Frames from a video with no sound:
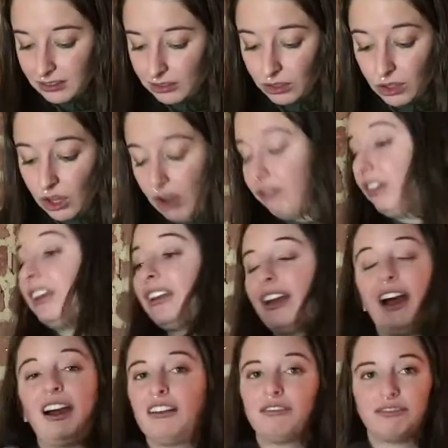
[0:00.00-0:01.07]
love it.
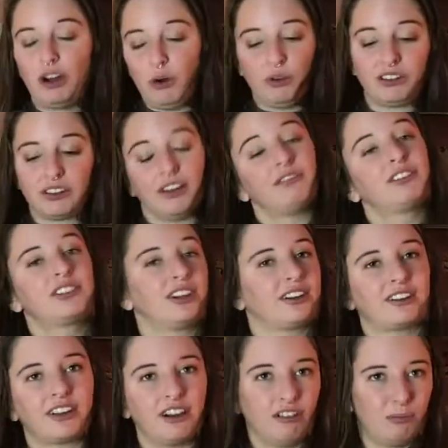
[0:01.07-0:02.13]
I've always loved
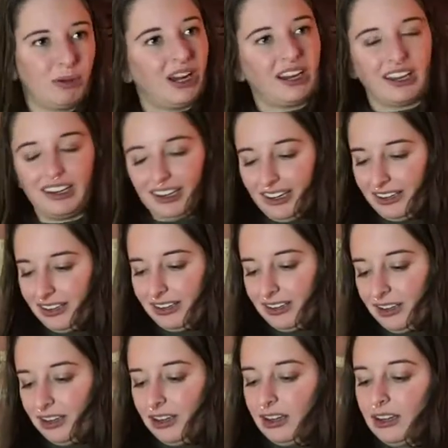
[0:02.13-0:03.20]
chocolate-covered bacon.
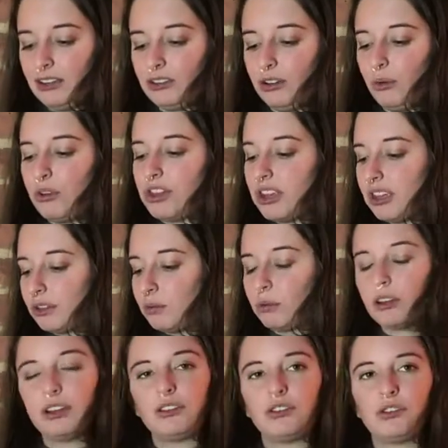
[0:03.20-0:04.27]
So with this, we're
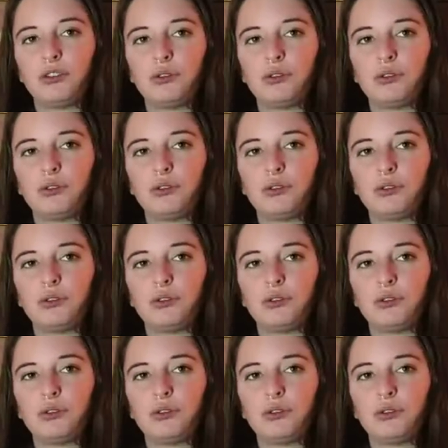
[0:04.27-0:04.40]
going to do